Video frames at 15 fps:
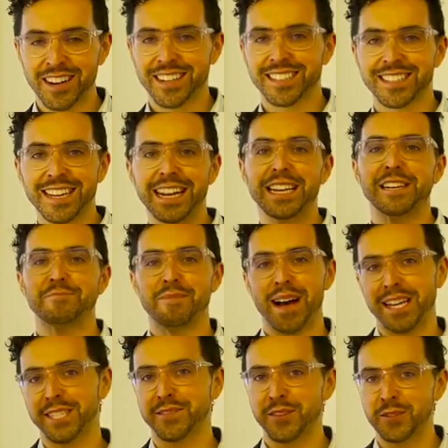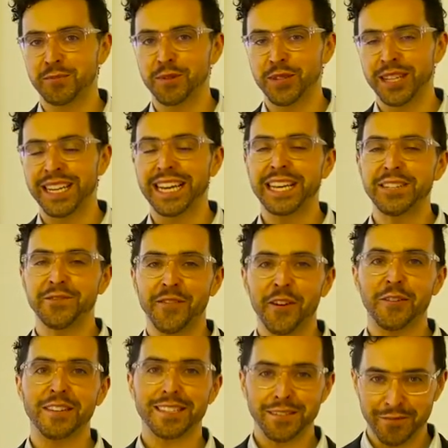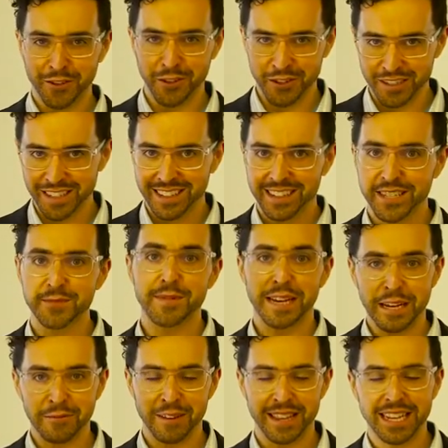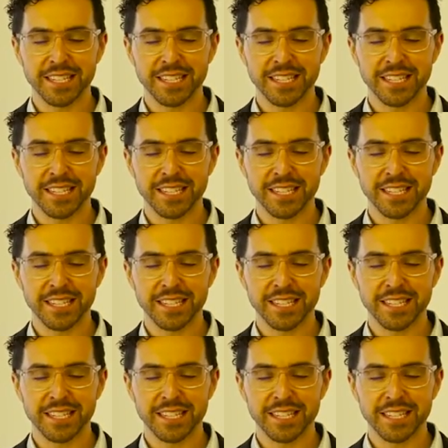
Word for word: Designing a passive house building is very difficult to begin with.